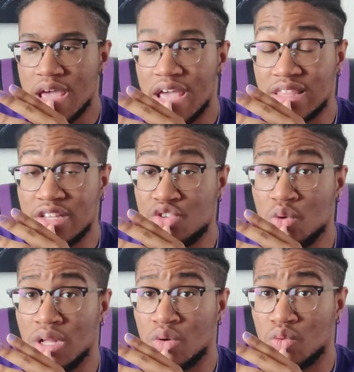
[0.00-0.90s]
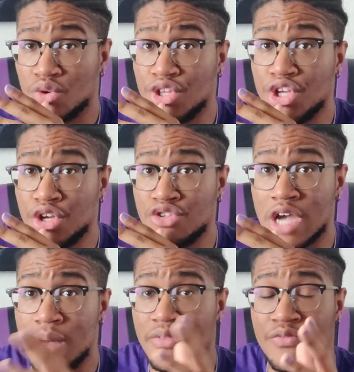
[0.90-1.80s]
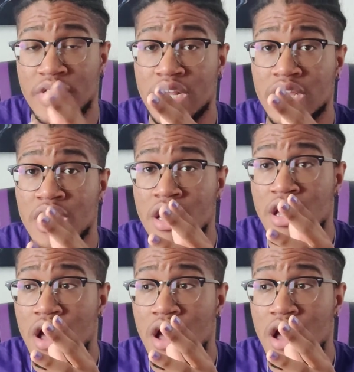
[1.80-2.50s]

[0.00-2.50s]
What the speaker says: and they do a really good job at fitting